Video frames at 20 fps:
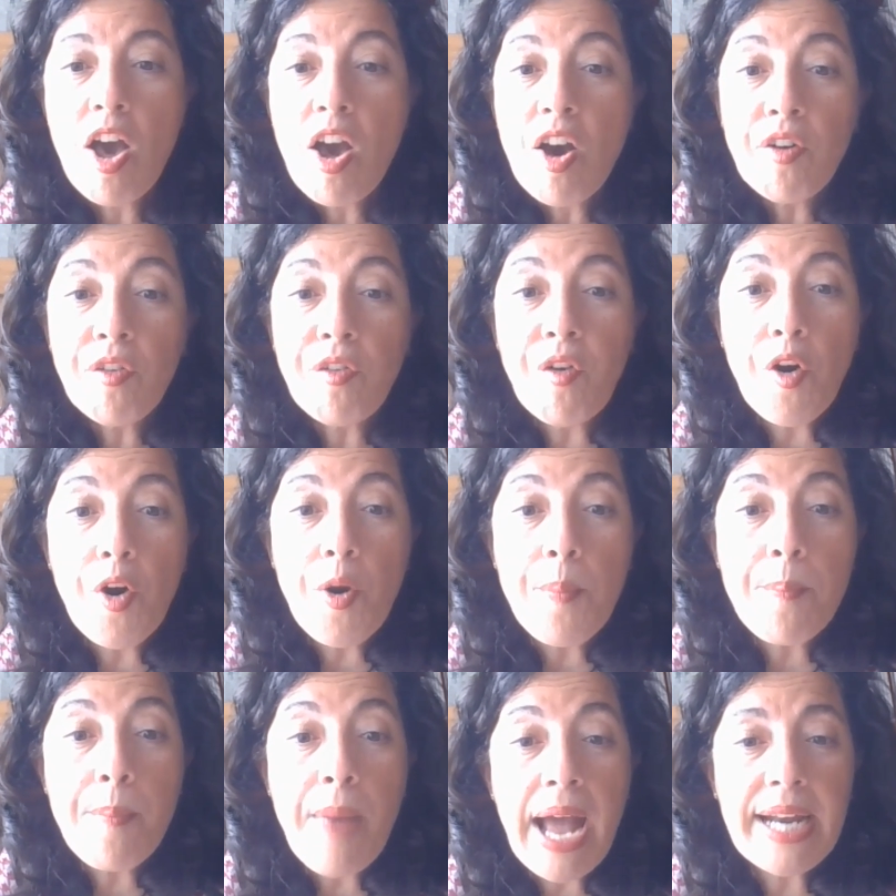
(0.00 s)
for
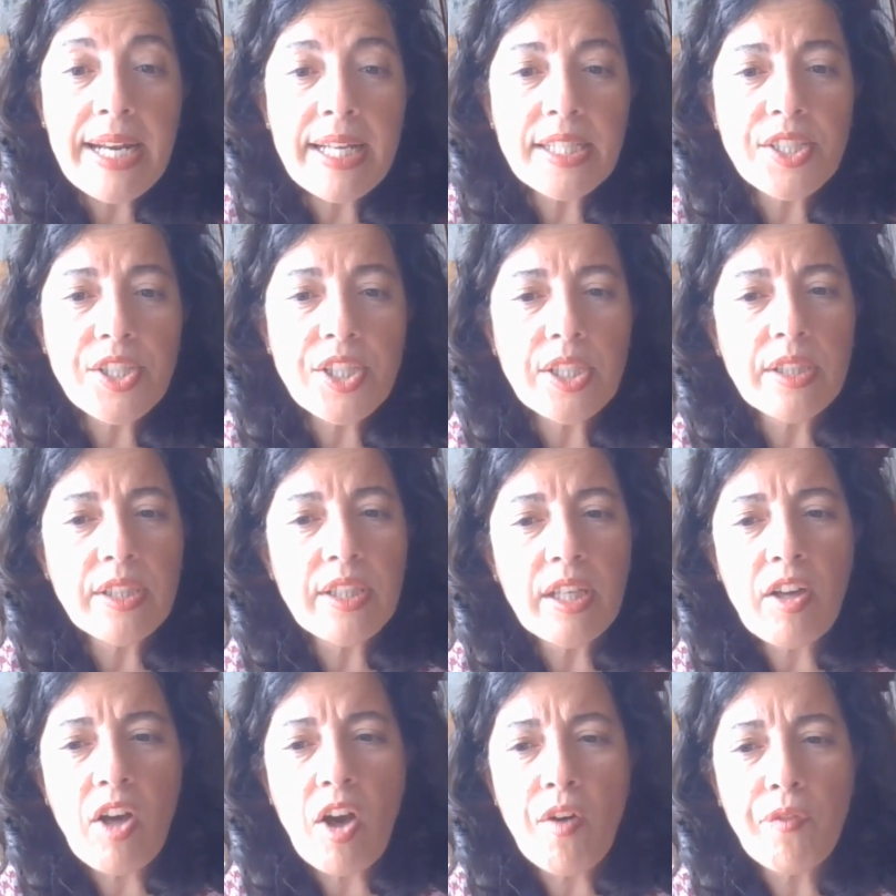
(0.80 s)
managing the
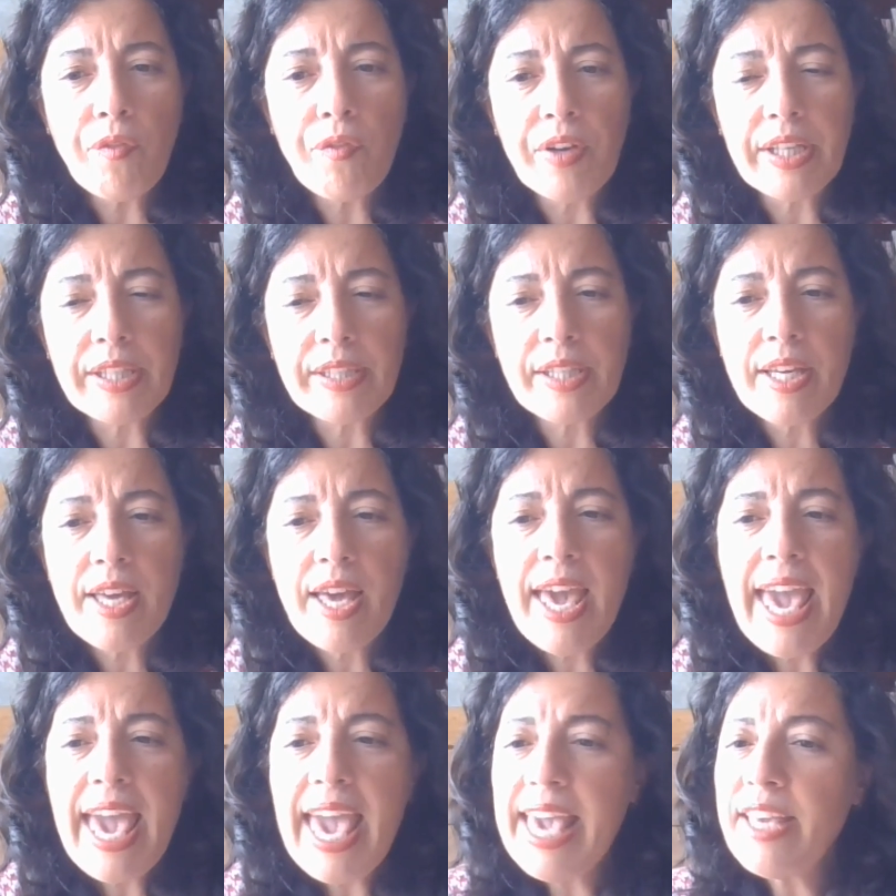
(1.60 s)
conflict.
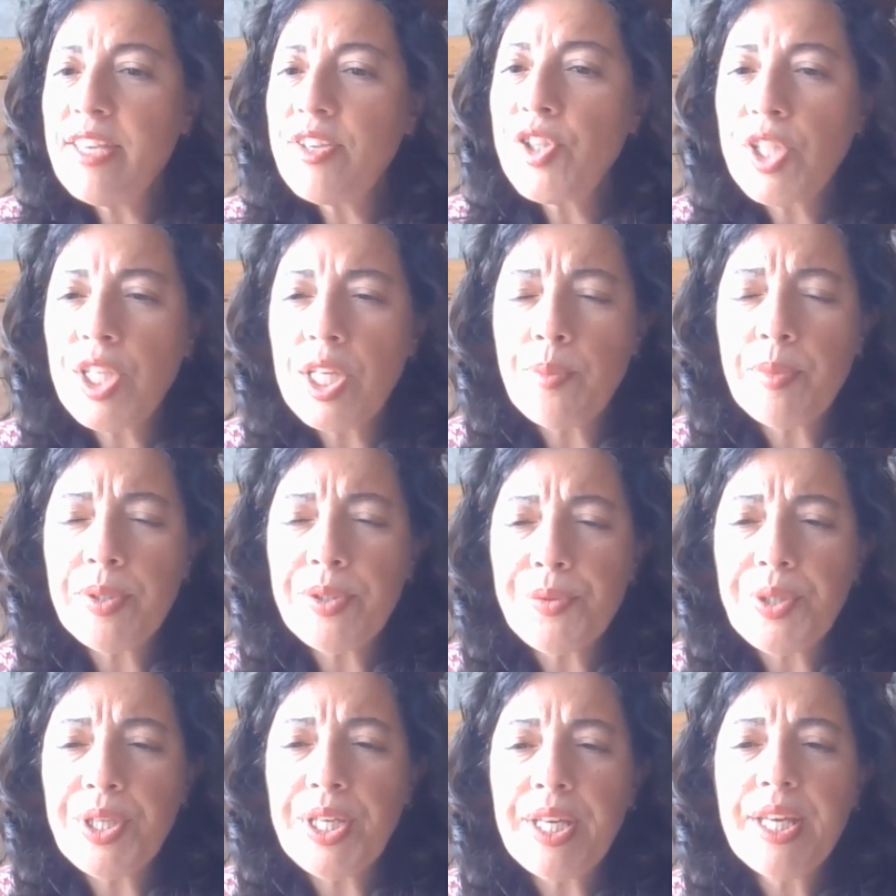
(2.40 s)

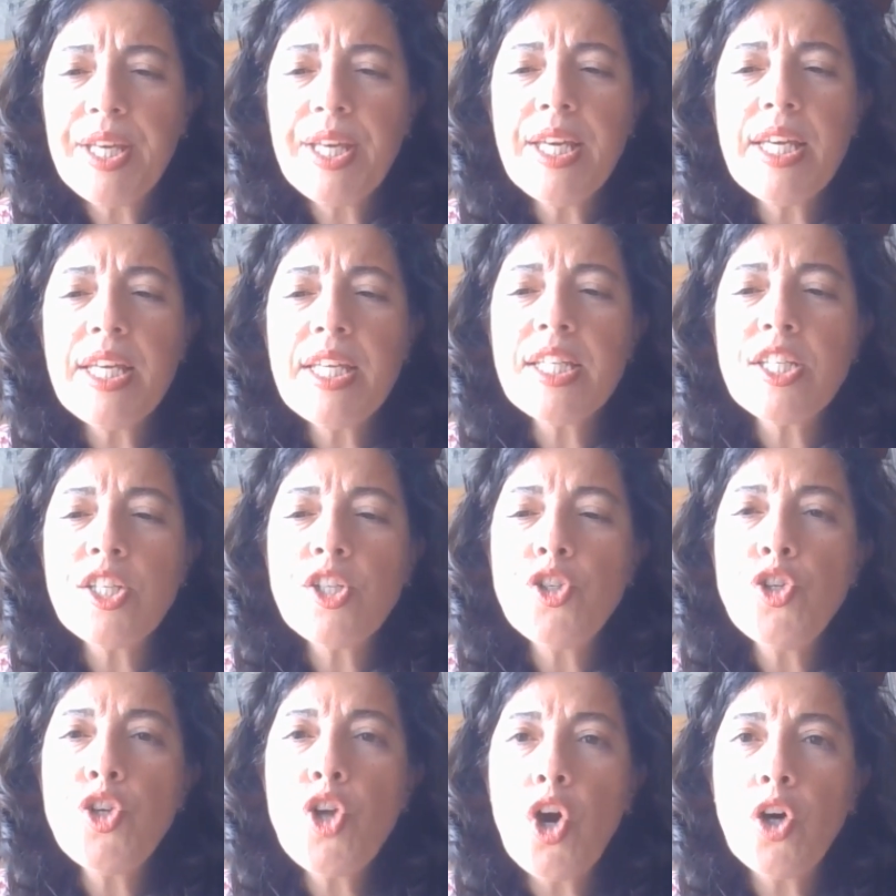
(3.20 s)
Asymmetry is
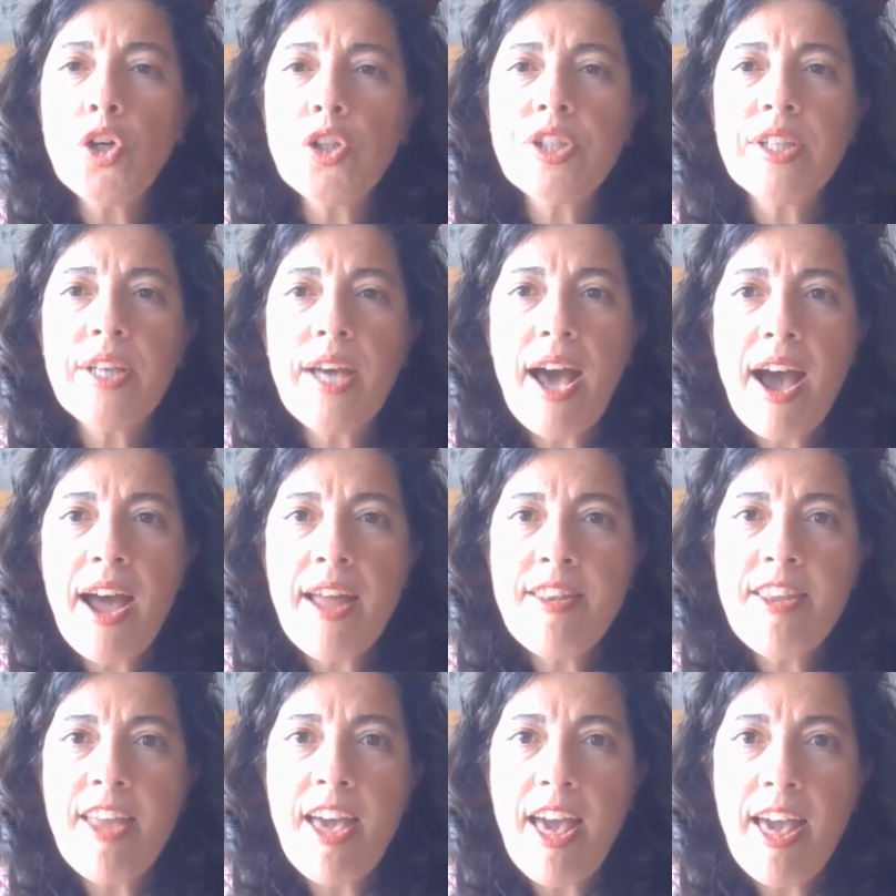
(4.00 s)
not
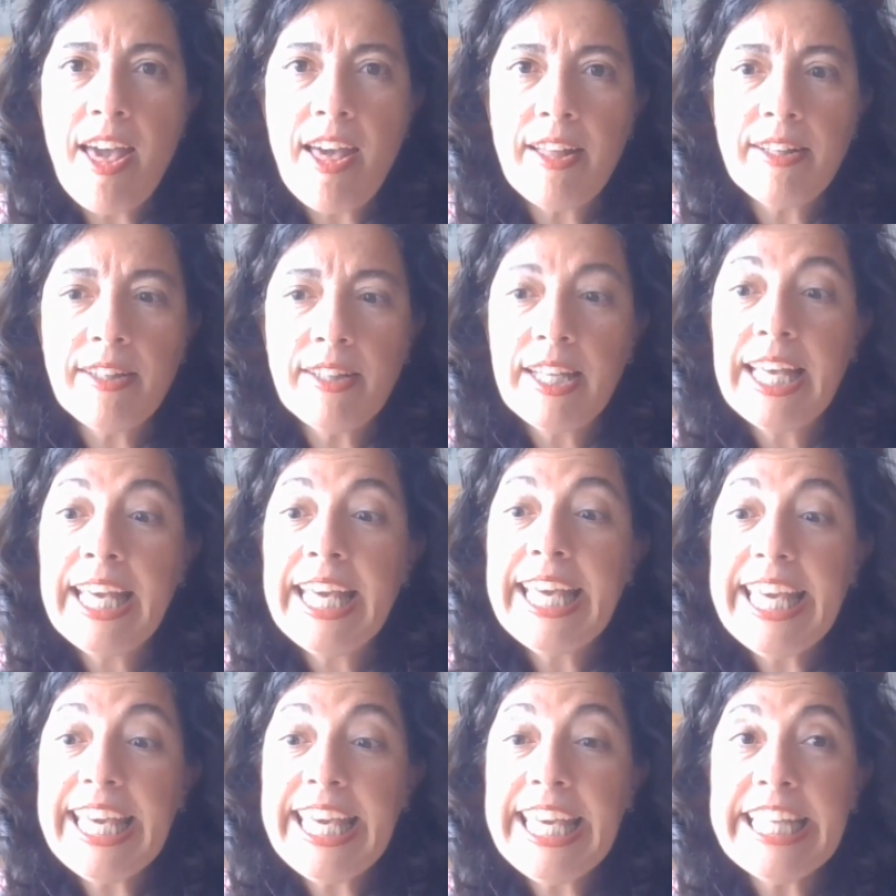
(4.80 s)
an end
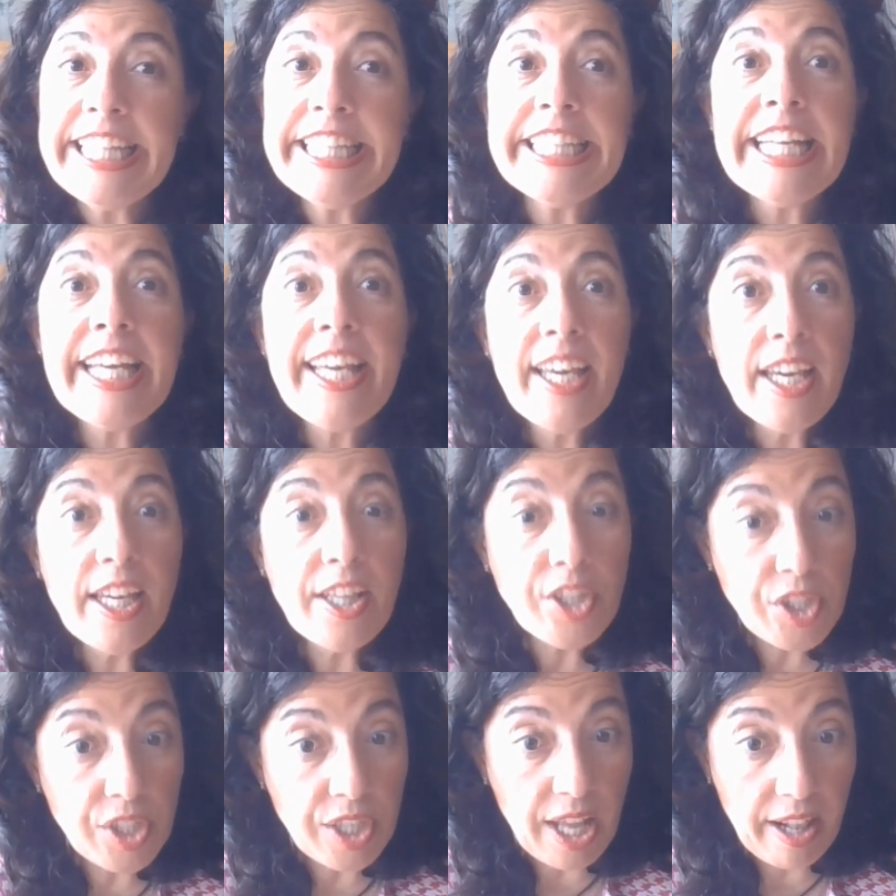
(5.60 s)
in
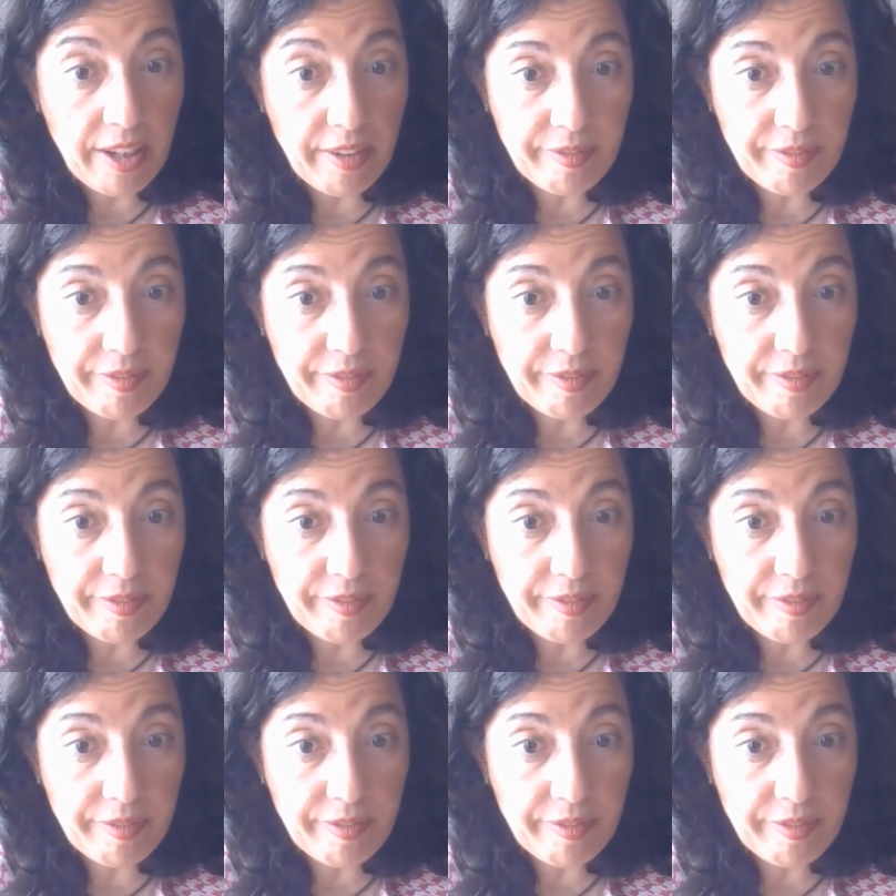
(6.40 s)
itself.